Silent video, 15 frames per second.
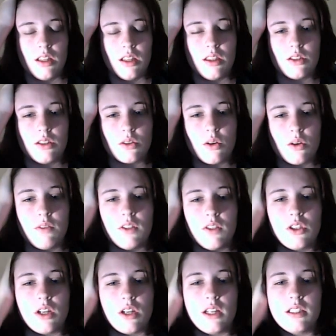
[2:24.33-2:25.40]
the sort of
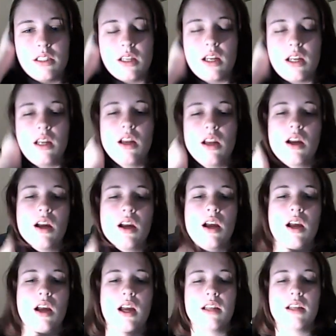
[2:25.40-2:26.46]
issue as an
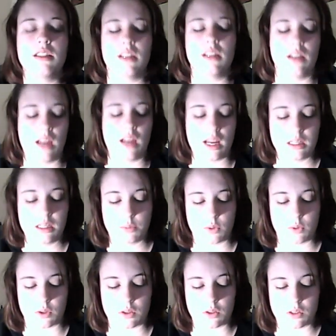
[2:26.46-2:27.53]

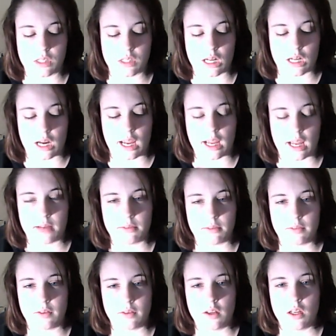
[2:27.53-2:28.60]
Asperger's that I have
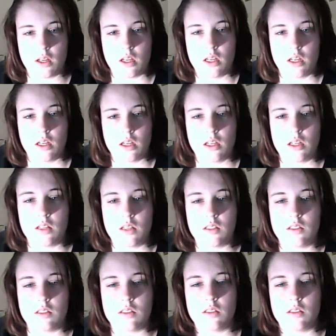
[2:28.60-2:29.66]

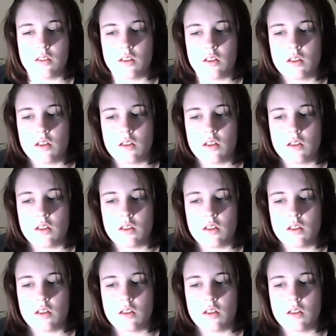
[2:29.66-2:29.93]
is